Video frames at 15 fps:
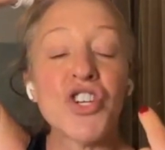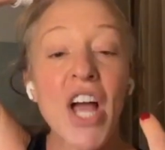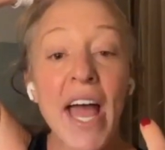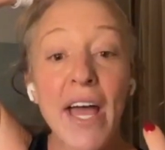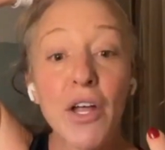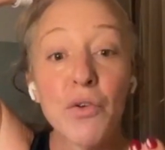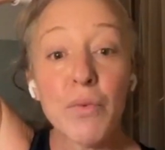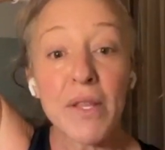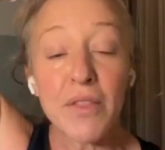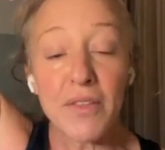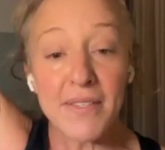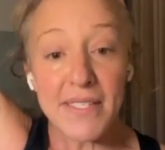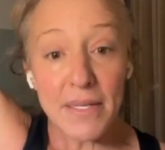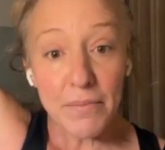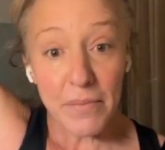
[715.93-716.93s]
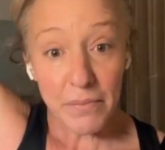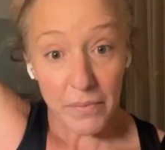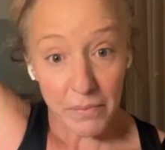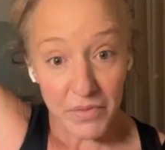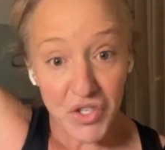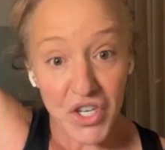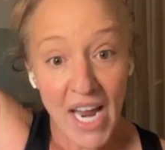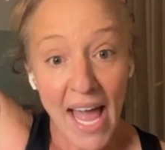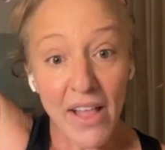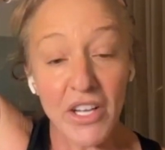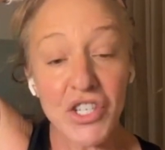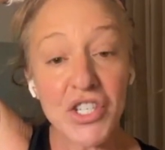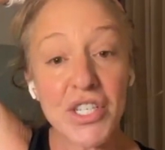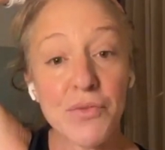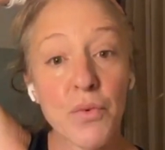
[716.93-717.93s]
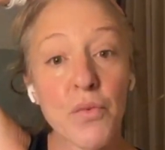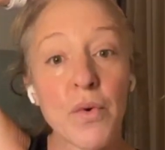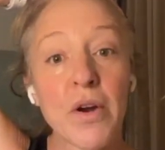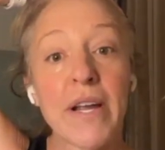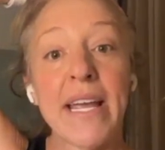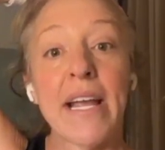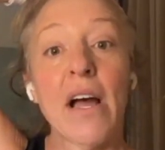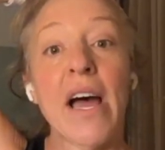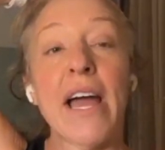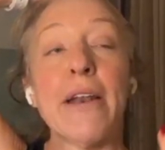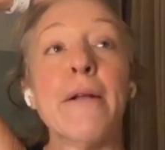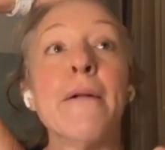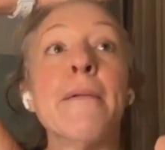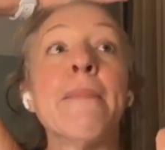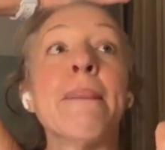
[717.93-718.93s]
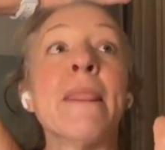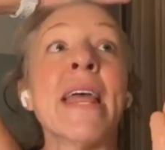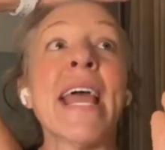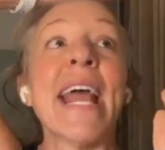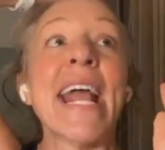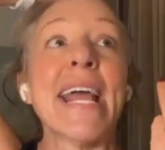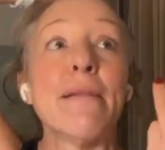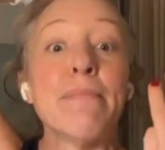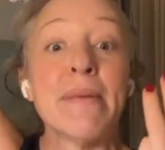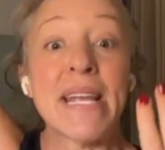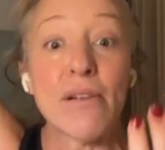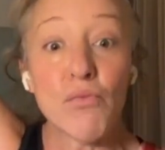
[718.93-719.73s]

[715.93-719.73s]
child with some challenges we're working on, and